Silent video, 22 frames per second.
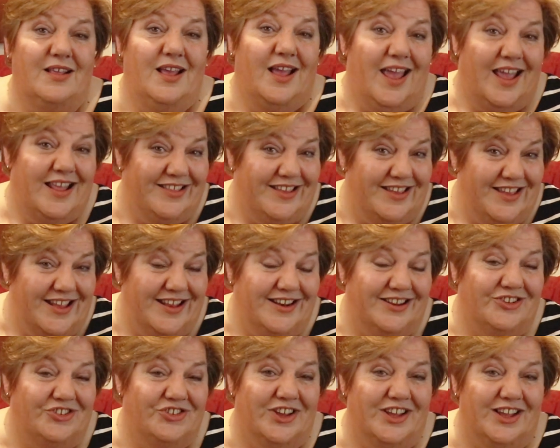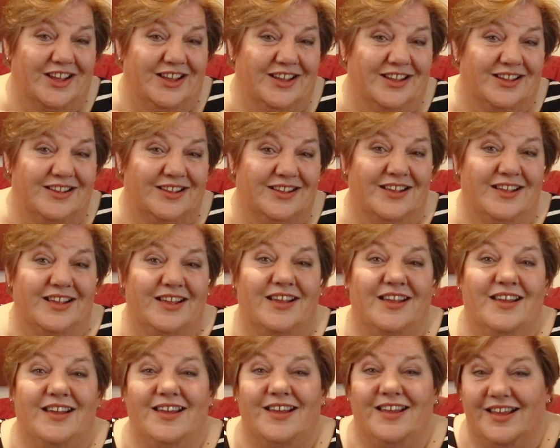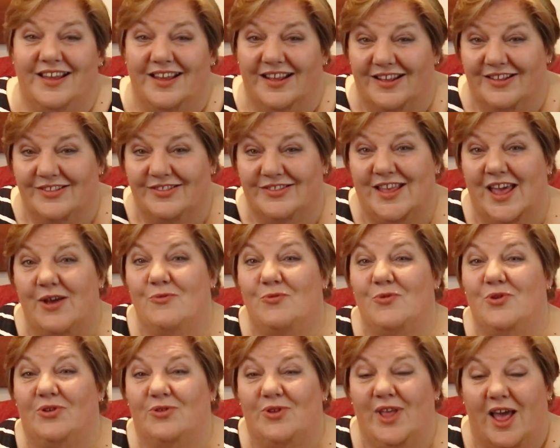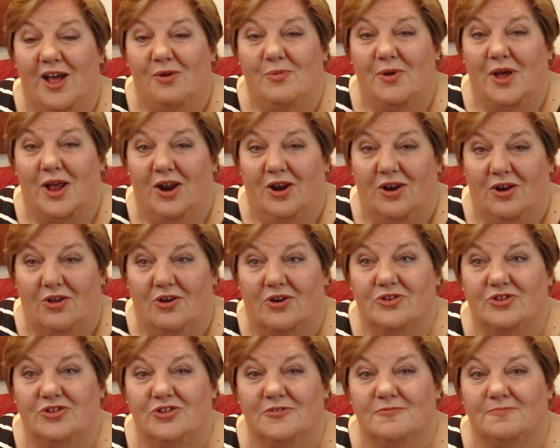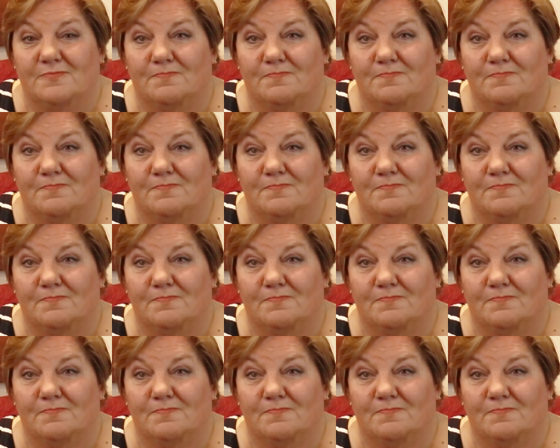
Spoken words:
and the energy. That will help a lot.